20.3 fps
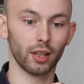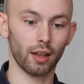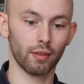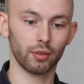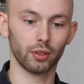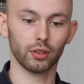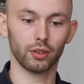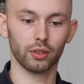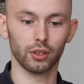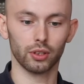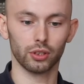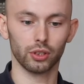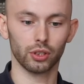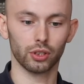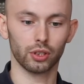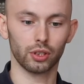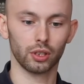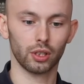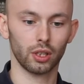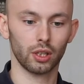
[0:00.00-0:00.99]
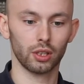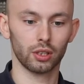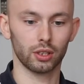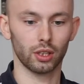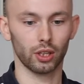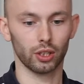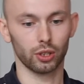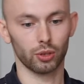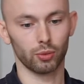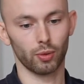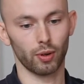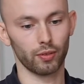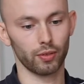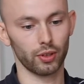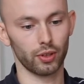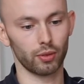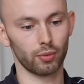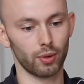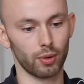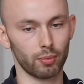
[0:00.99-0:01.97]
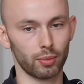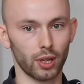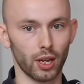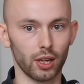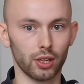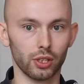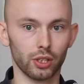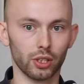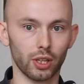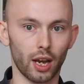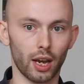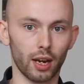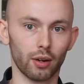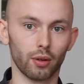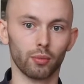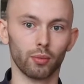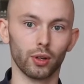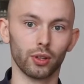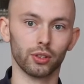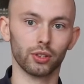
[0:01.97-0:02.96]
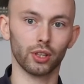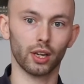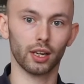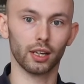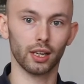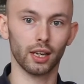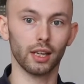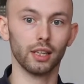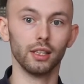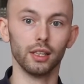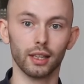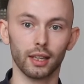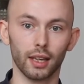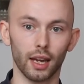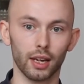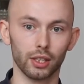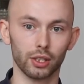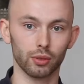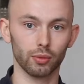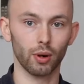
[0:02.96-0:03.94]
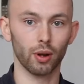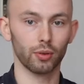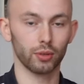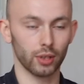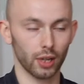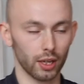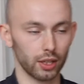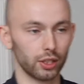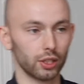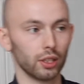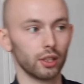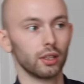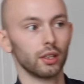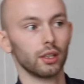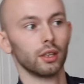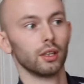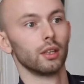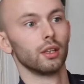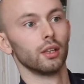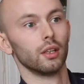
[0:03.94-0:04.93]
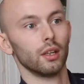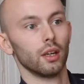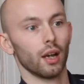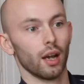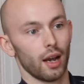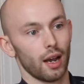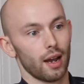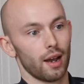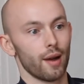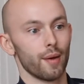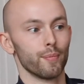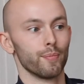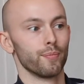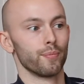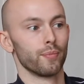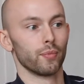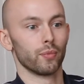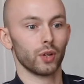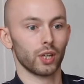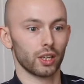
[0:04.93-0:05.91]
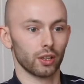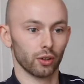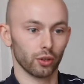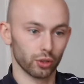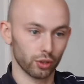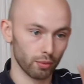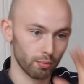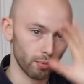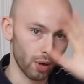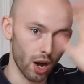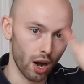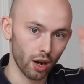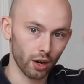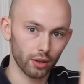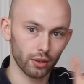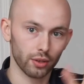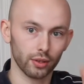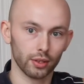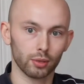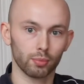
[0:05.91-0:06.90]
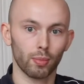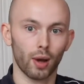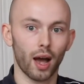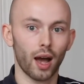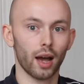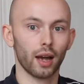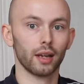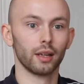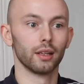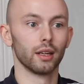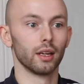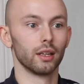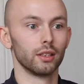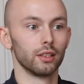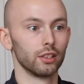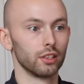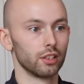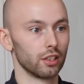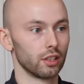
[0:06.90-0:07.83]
level, that just tells you whether the rib cage is higher on one side. It indicates a rotation. We can also mark the spine and